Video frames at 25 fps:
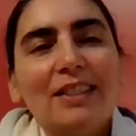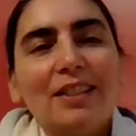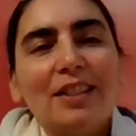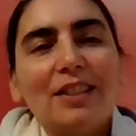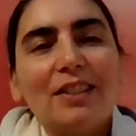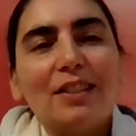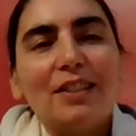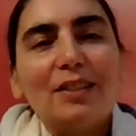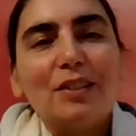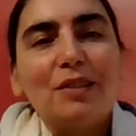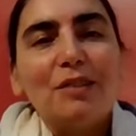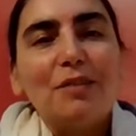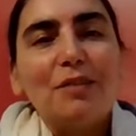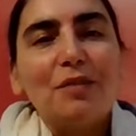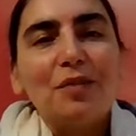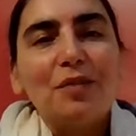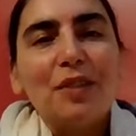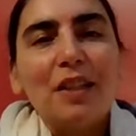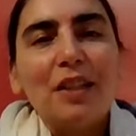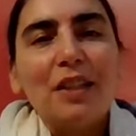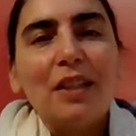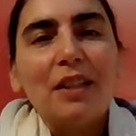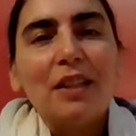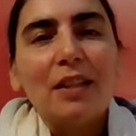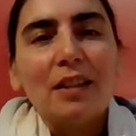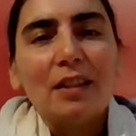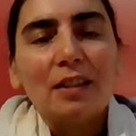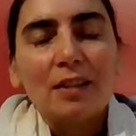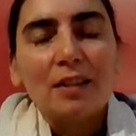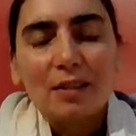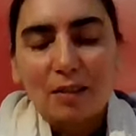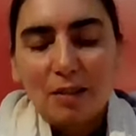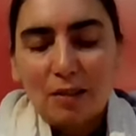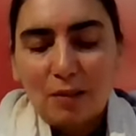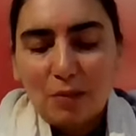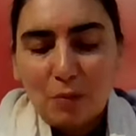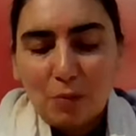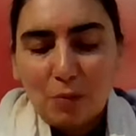just to feel
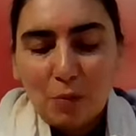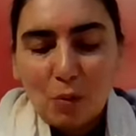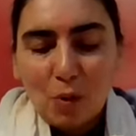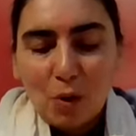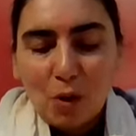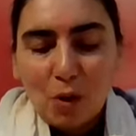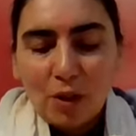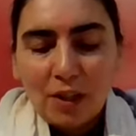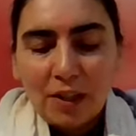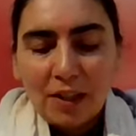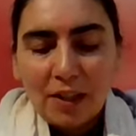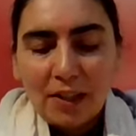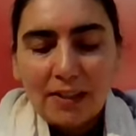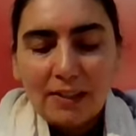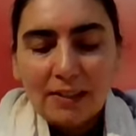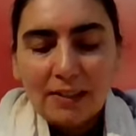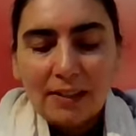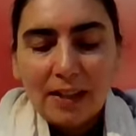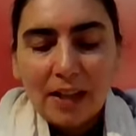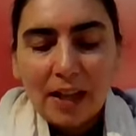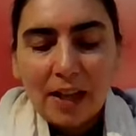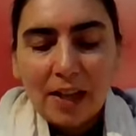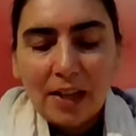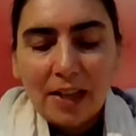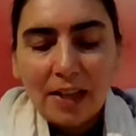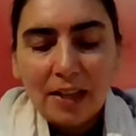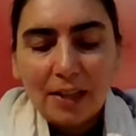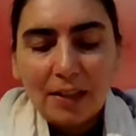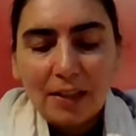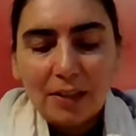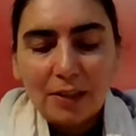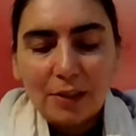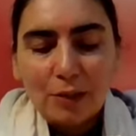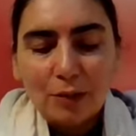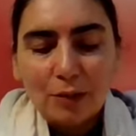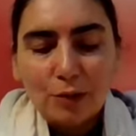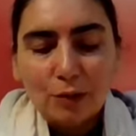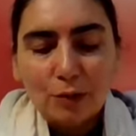what it's like
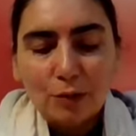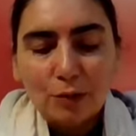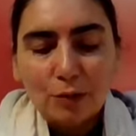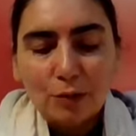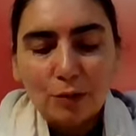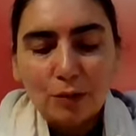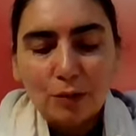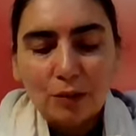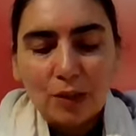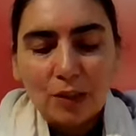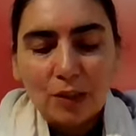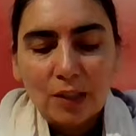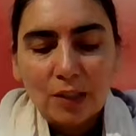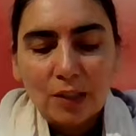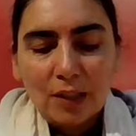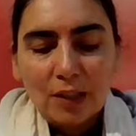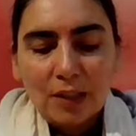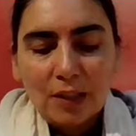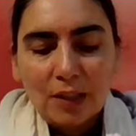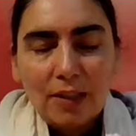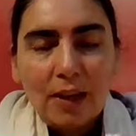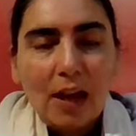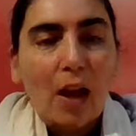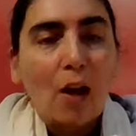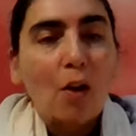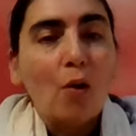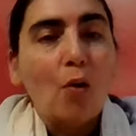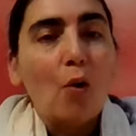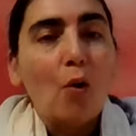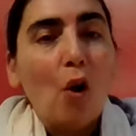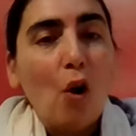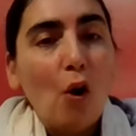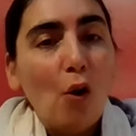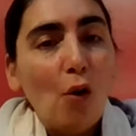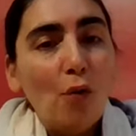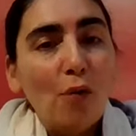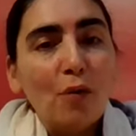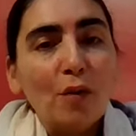to now
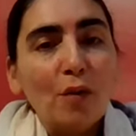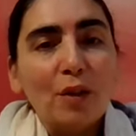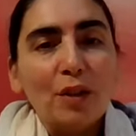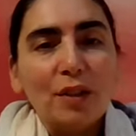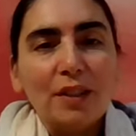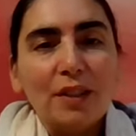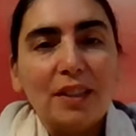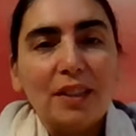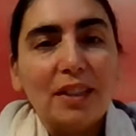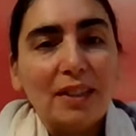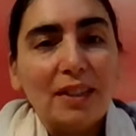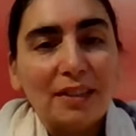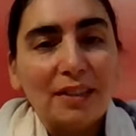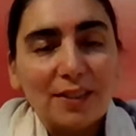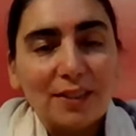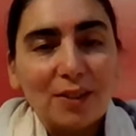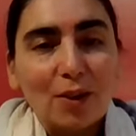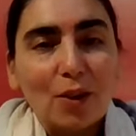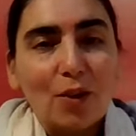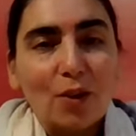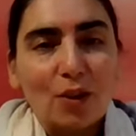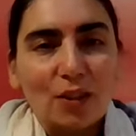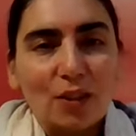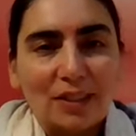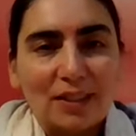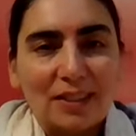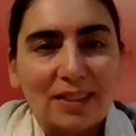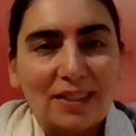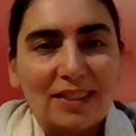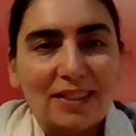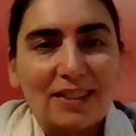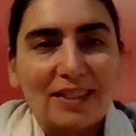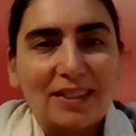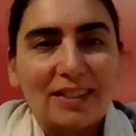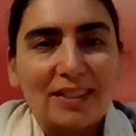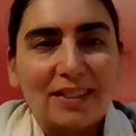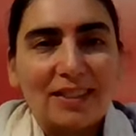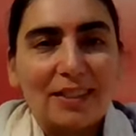offer these
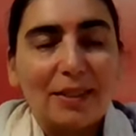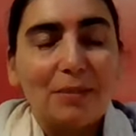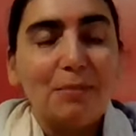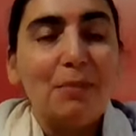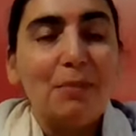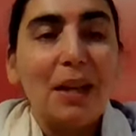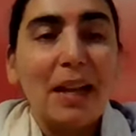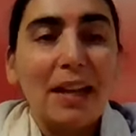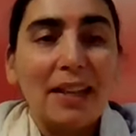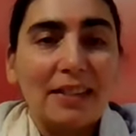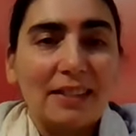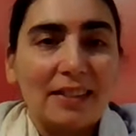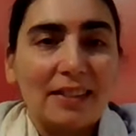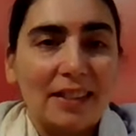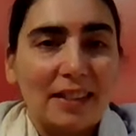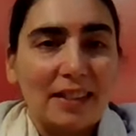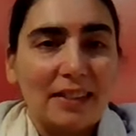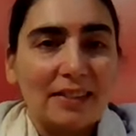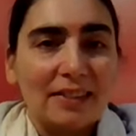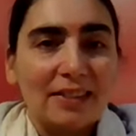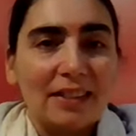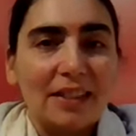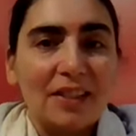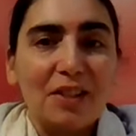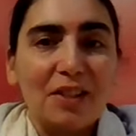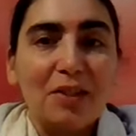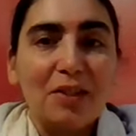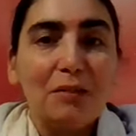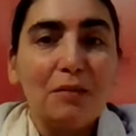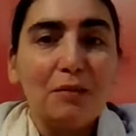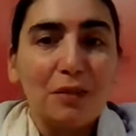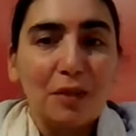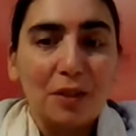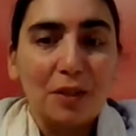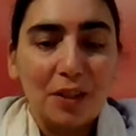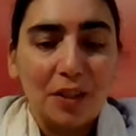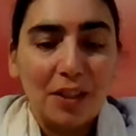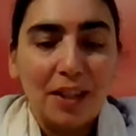thoughts, the blessings that
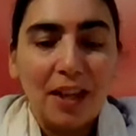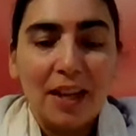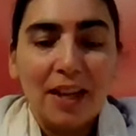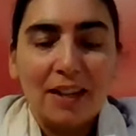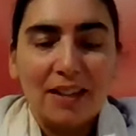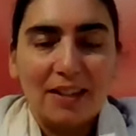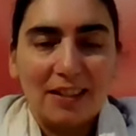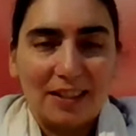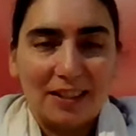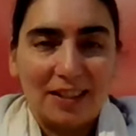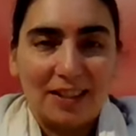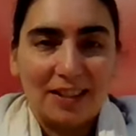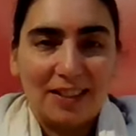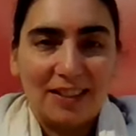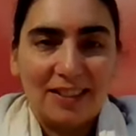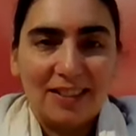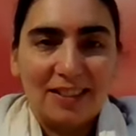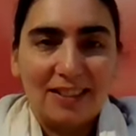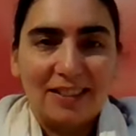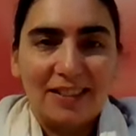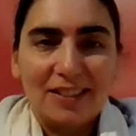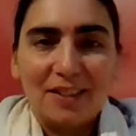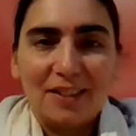you've created.